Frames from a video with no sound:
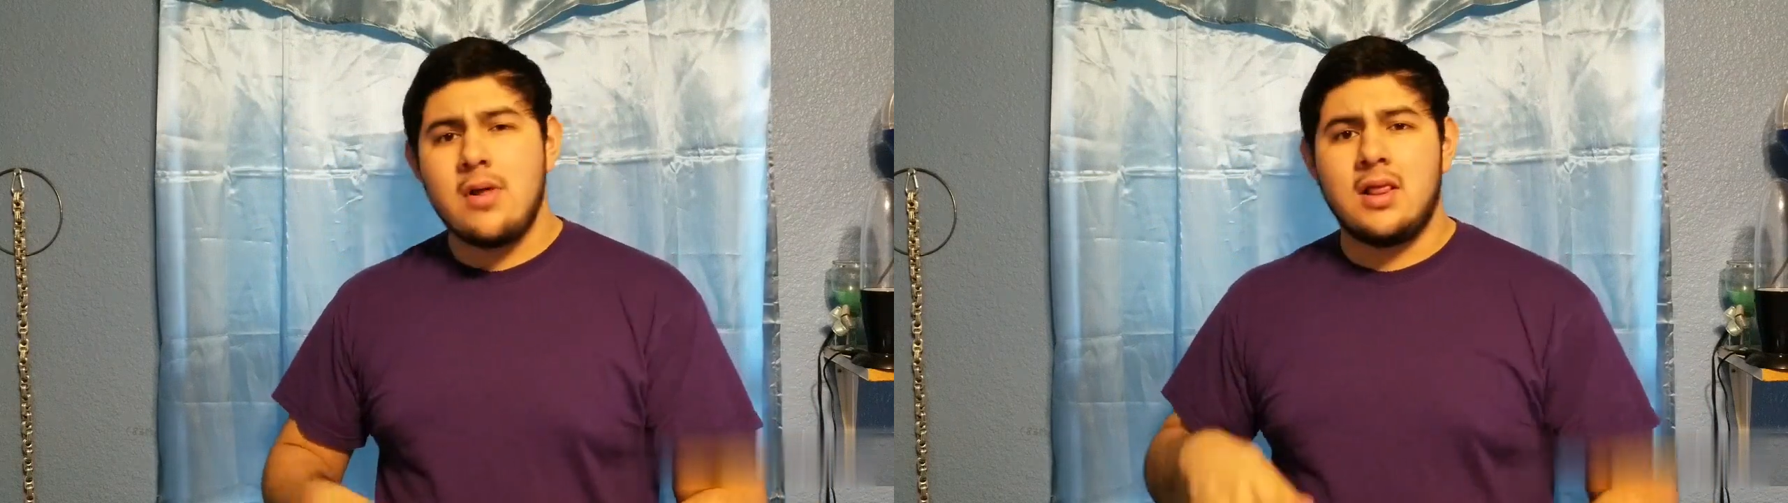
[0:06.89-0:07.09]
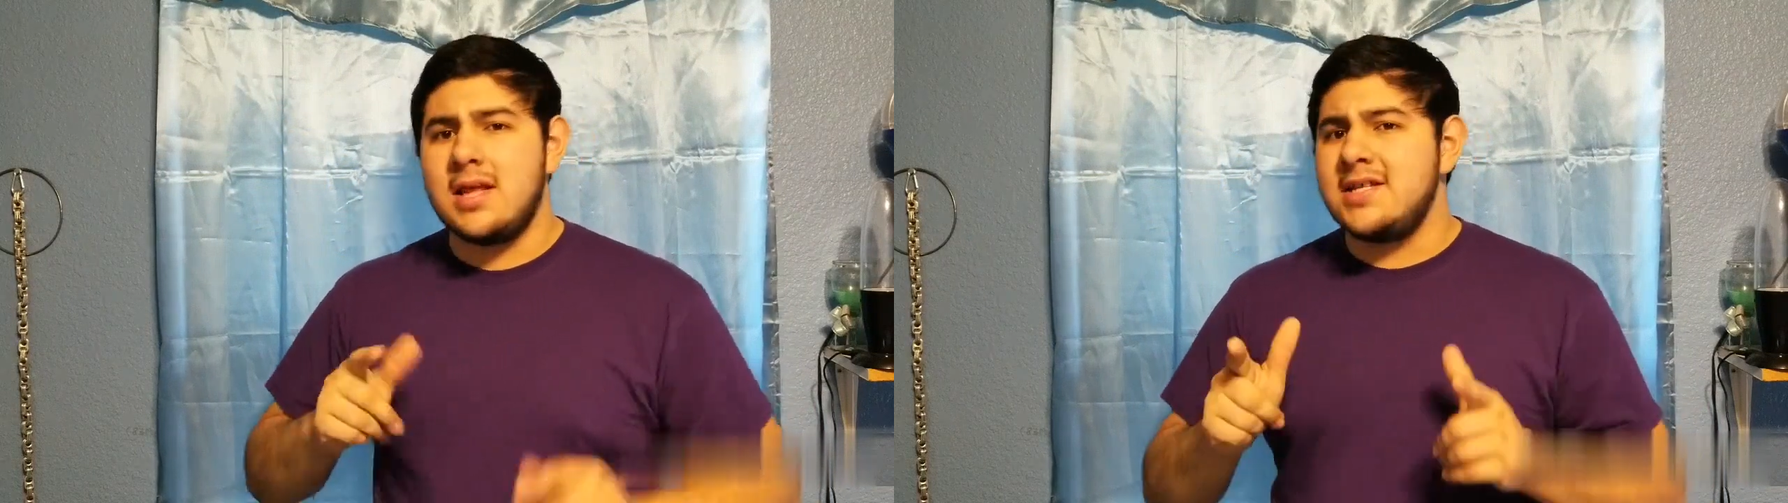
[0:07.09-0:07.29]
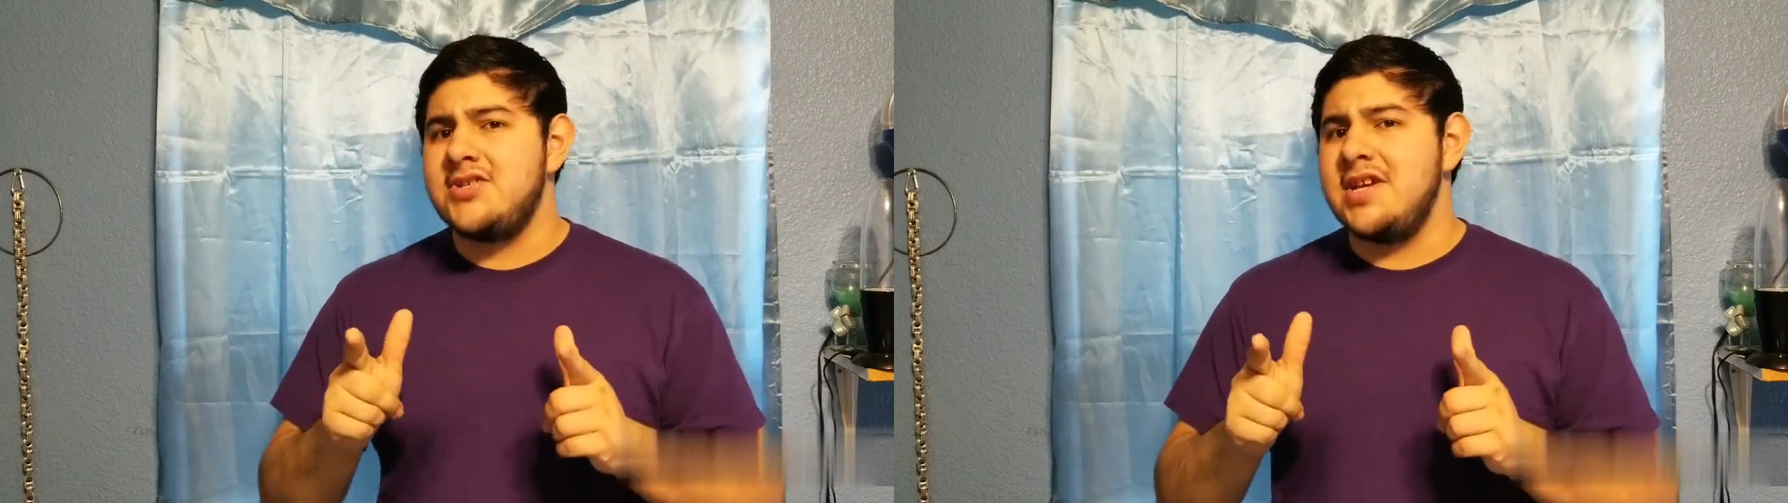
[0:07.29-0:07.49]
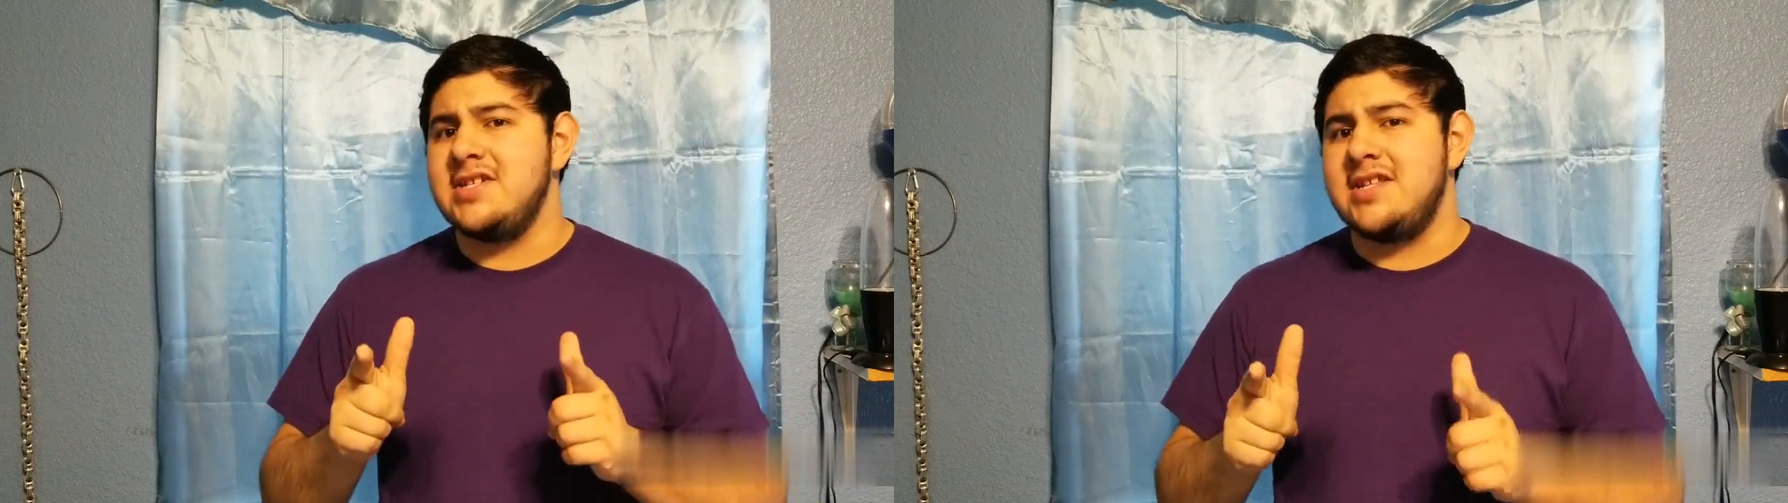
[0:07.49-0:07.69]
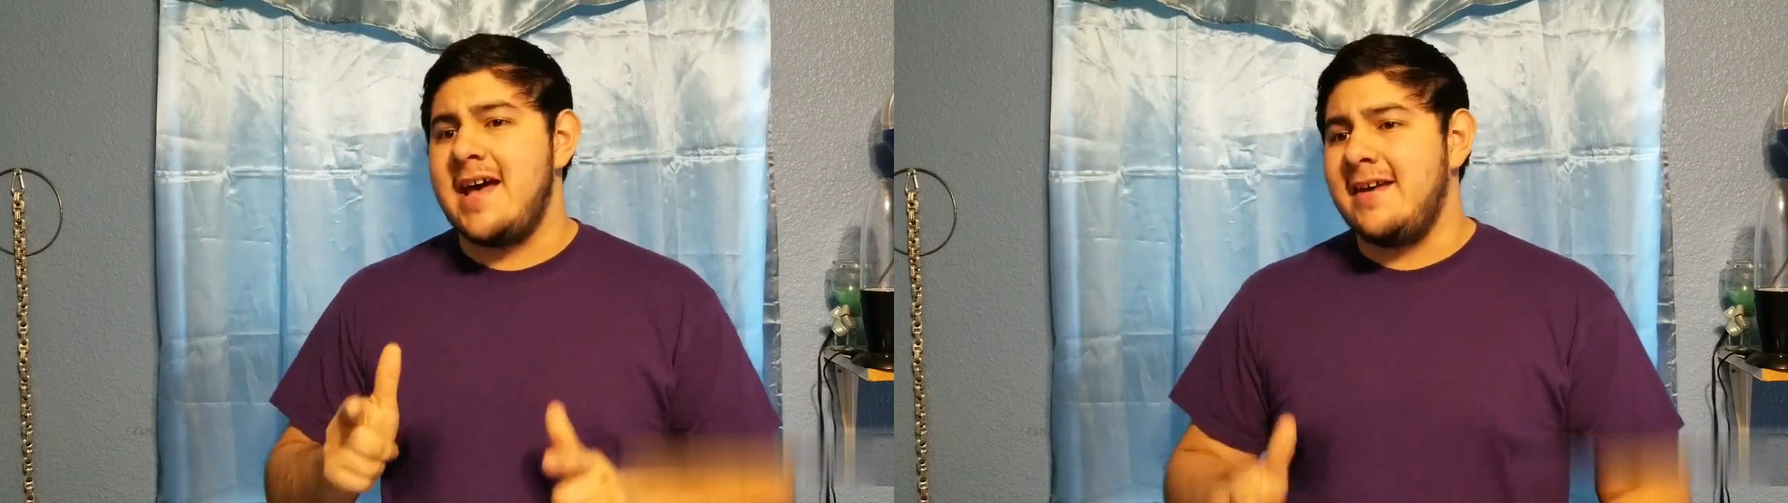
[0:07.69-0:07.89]
Let's
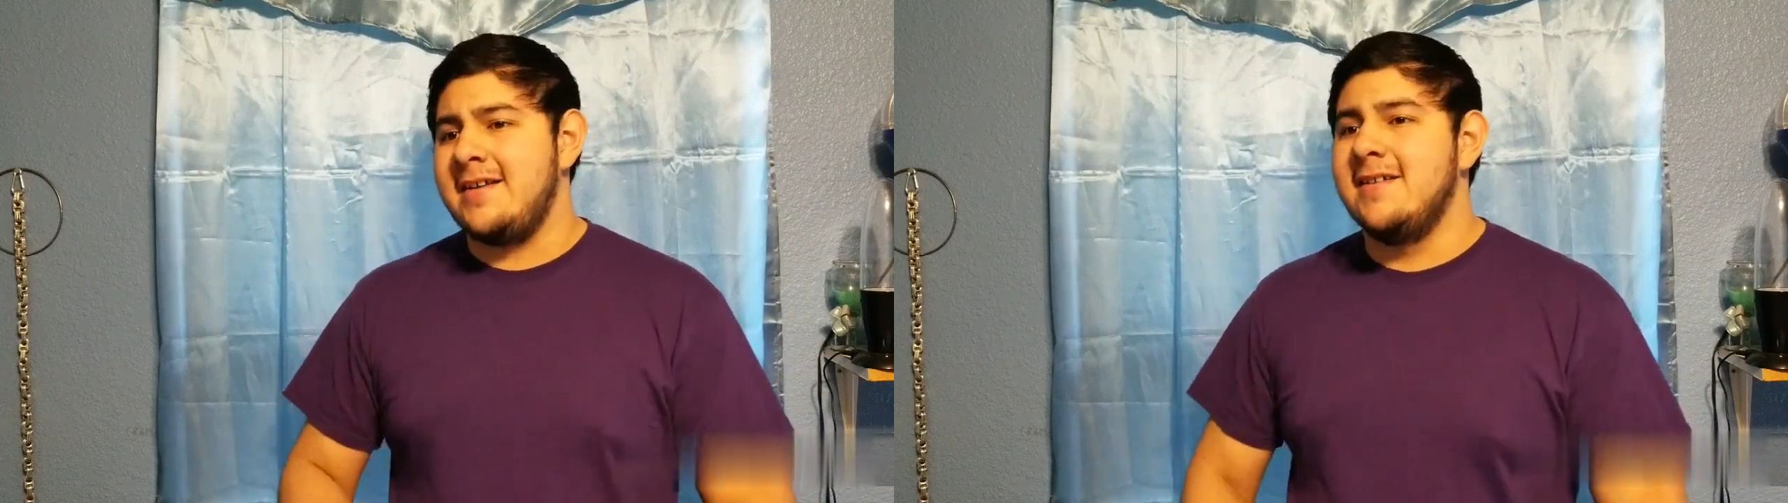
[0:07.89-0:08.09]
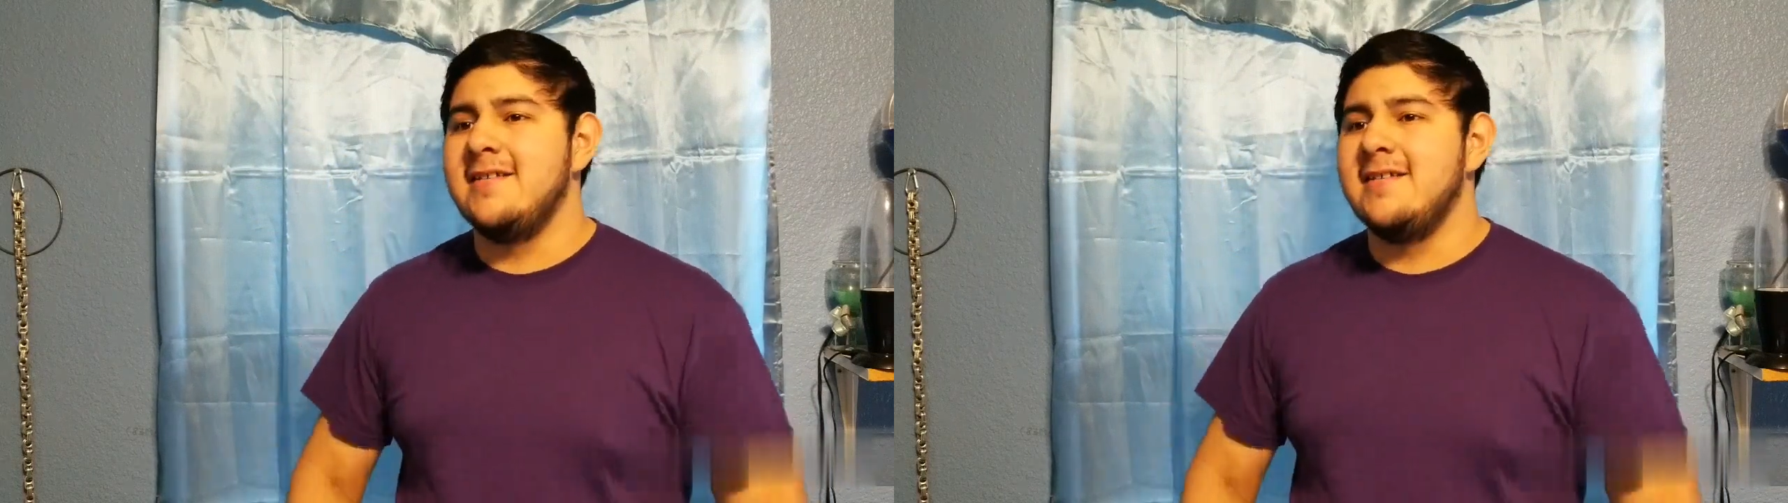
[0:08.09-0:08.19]
change that.